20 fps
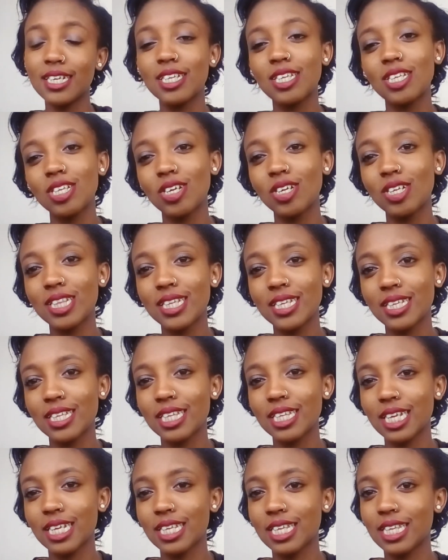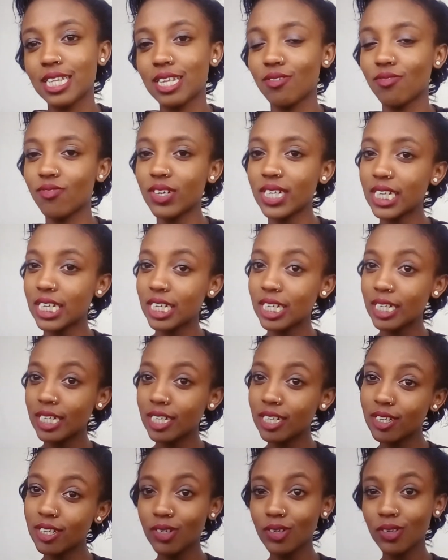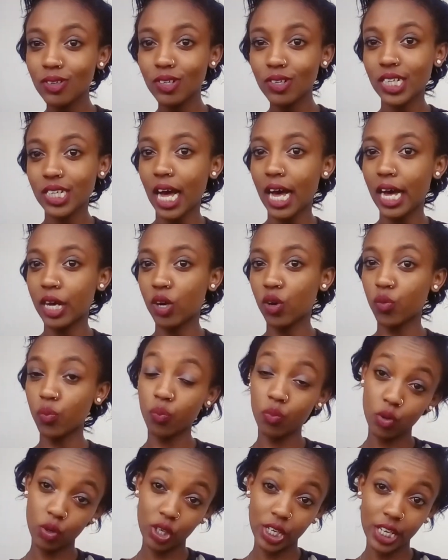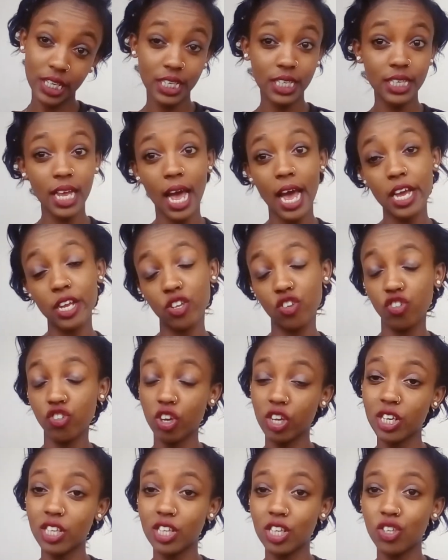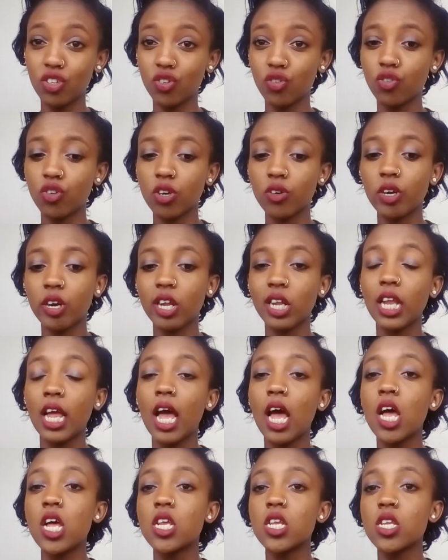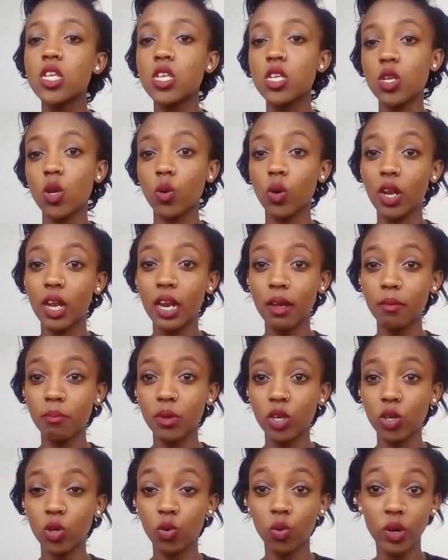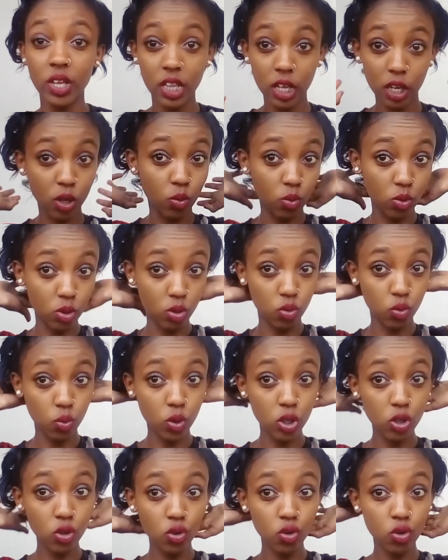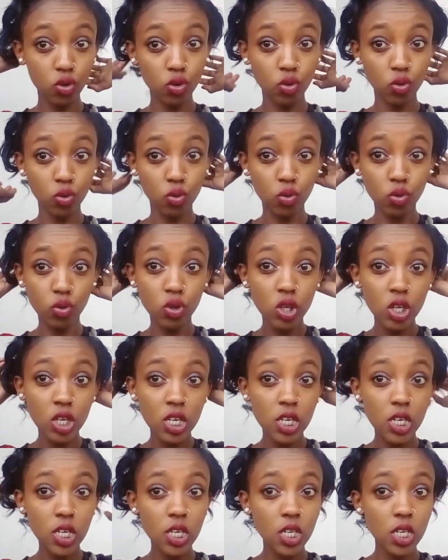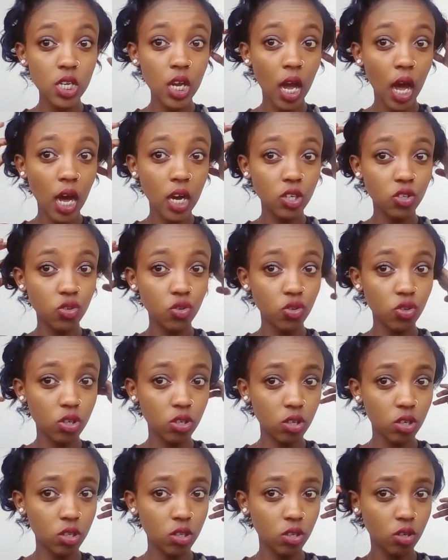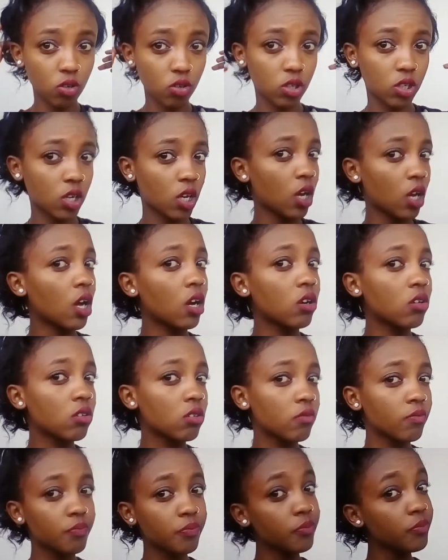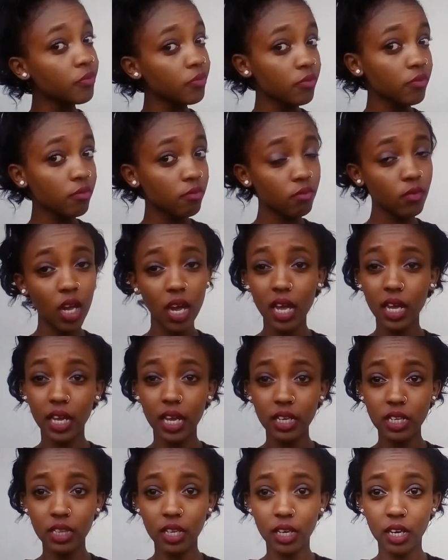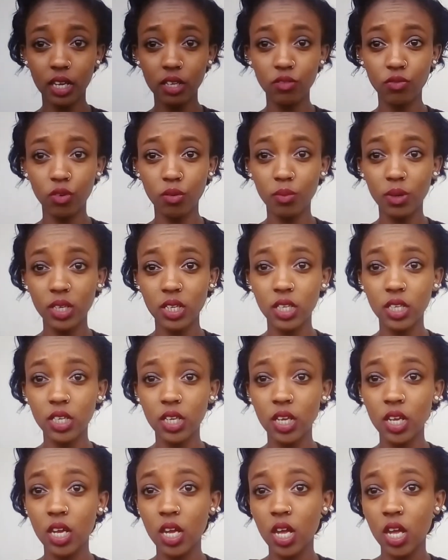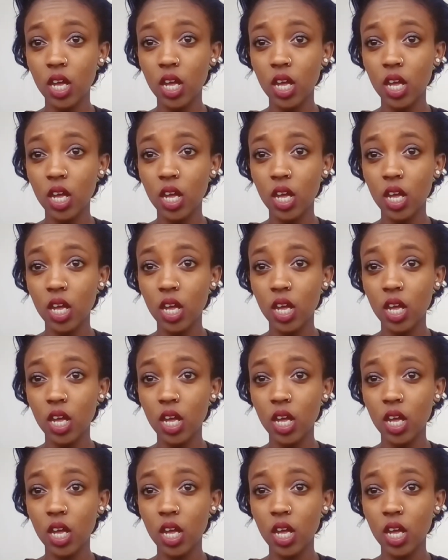So this is the final look. I hope you guys enjoyed the tutorial, so let me know whether you would want to see a tutorial on how I get the calformers